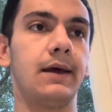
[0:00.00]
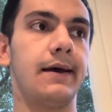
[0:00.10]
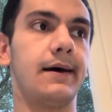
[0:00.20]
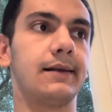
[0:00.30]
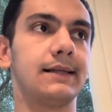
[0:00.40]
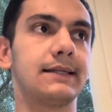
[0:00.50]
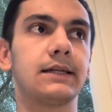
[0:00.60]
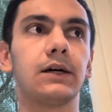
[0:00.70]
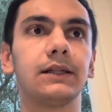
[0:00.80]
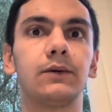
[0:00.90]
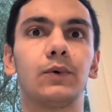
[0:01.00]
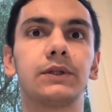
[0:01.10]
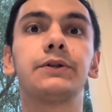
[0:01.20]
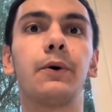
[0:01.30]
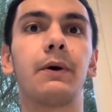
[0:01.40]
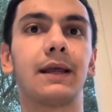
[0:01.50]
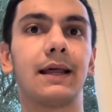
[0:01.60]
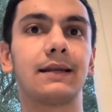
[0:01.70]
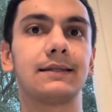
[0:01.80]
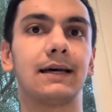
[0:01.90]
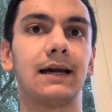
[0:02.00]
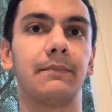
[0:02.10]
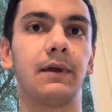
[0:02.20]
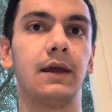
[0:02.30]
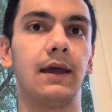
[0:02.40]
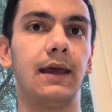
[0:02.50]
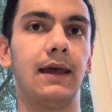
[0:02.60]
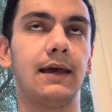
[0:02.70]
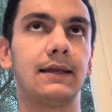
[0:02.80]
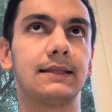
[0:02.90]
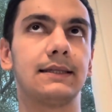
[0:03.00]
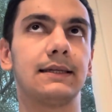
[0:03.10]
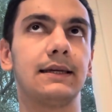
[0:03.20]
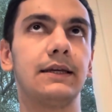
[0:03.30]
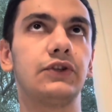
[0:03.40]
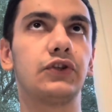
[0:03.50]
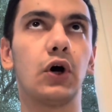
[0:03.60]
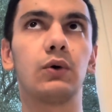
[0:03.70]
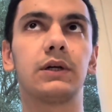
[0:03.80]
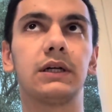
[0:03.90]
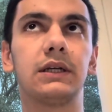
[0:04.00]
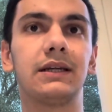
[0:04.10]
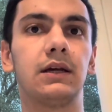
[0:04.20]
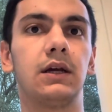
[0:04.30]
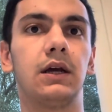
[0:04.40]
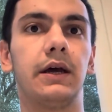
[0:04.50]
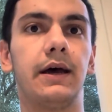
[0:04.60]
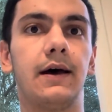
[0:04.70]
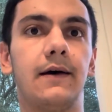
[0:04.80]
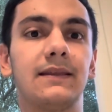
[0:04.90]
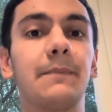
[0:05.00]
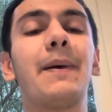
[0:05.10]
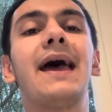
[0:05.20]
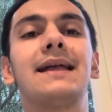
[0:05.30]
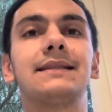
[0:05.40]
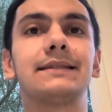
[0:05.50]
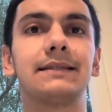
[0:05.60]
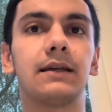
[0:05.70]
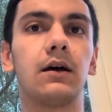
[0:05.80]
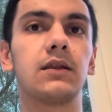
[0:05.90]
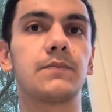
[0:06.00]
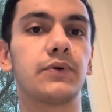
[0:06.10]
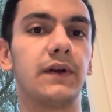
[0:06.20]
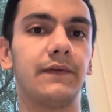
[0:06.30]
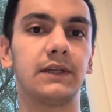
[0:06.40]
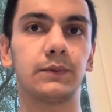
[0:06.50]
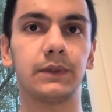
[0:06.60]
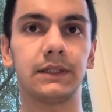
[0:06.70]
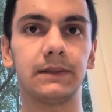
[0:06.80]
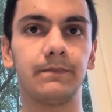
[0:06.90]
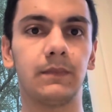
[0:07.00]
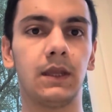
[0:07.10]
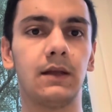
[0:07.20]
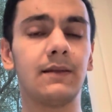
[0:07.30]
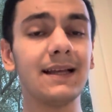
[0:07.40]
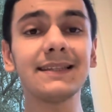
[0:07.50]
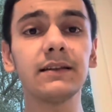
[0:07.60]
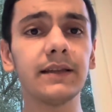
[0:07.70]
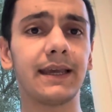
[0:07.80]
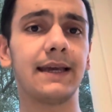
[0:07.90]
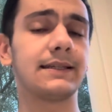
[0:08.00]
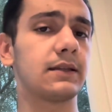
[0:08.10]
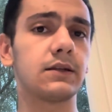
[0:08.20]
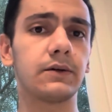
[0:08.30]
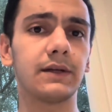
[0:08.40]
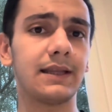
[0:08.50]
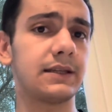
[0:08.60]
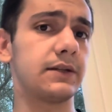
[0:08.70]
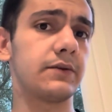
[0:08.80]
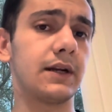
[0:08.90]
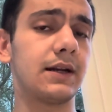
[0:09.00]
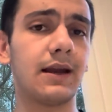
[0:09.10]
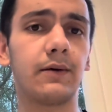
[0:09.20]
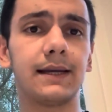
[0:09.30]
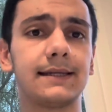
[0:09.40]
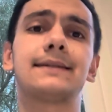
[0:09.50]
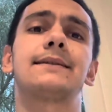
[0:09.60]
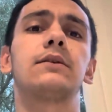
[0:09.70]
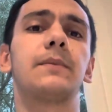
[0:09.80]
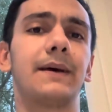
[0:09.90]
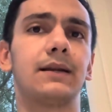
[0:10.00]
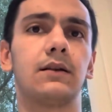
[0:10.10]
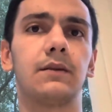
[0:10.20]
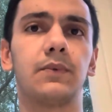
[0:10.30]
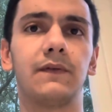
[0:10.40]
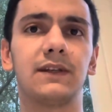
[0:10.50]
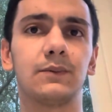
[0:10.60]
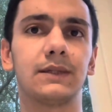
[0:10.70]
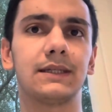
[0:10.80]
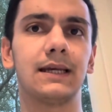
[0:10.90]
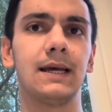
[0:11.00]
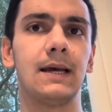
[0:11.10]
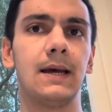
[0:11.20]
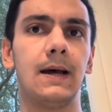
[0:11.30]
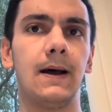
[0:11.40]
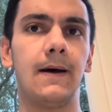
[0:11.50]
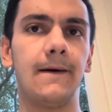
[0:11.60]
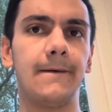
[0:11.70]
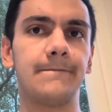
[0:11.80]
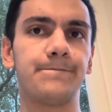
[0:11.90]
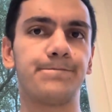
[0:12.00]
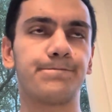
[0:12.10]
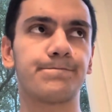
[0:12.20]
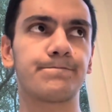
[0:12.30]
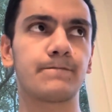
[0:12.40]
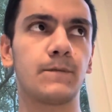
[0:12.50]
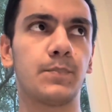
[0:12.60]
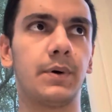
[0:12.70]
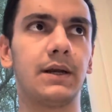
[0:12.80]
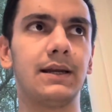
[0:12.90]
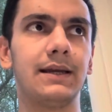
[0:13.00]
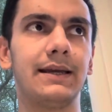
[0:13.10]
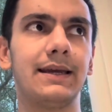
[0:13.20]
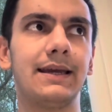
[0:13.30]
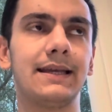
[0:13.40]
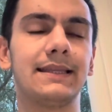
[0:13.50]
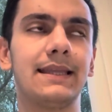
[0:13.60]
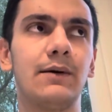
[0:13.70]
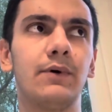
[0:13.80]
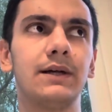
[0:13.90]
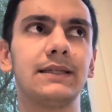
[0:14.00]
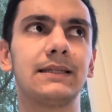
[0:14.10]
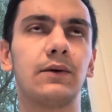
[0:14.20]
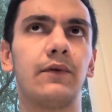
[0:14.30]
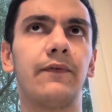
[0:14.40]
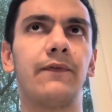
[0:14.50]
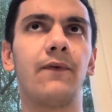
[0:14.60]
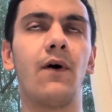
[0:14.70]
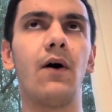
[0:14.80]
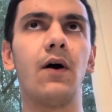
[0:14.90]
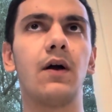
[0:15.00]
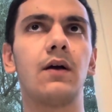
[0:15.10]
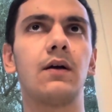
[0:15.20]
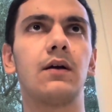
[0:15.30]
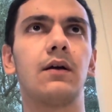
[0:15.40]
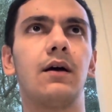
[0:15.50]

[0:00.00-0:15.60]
Let's call it one token at a time, and each token depends on the previous ones. That's still the case. The token that's generated nowadays is still dependent on the previous ones. But it was far